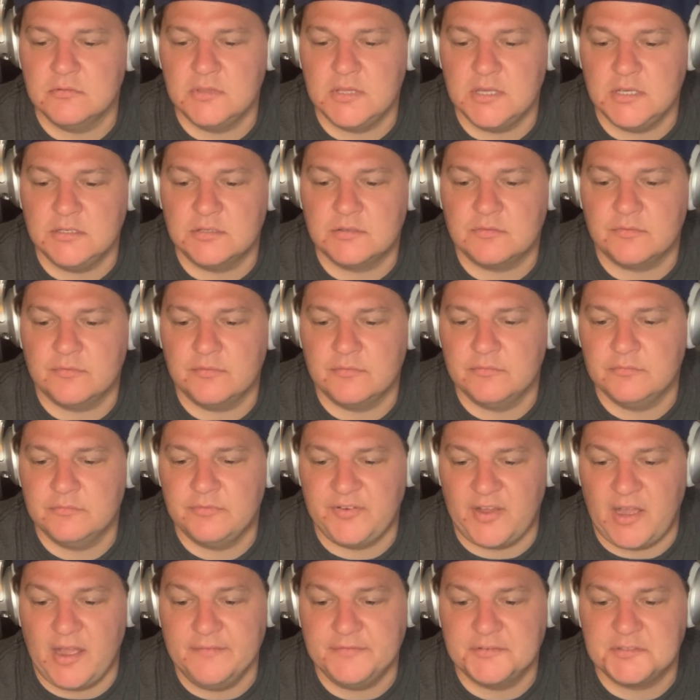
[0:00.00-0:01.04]
these
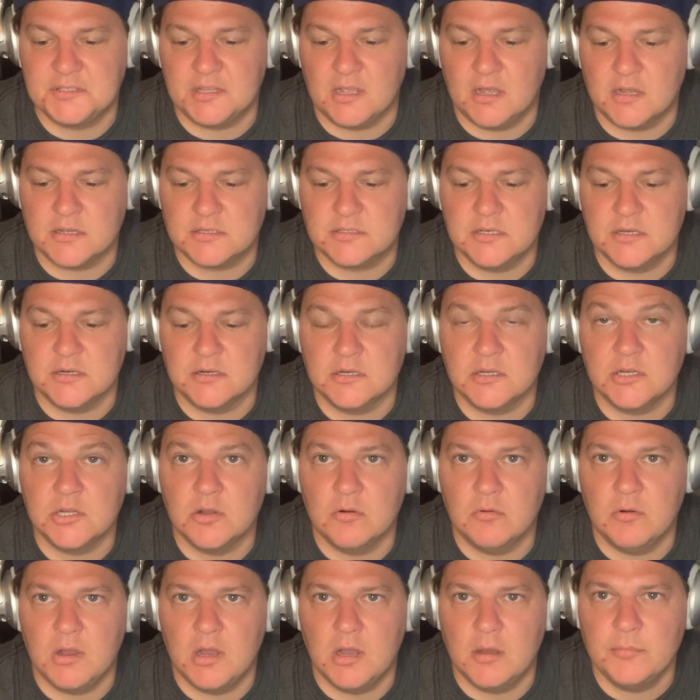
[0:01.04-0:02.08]
5 stocks here to
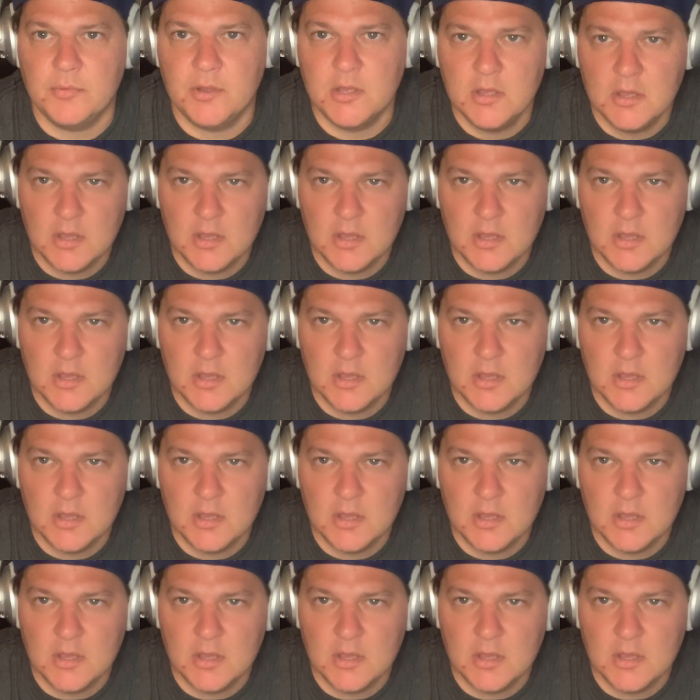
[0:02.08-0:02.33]
go up.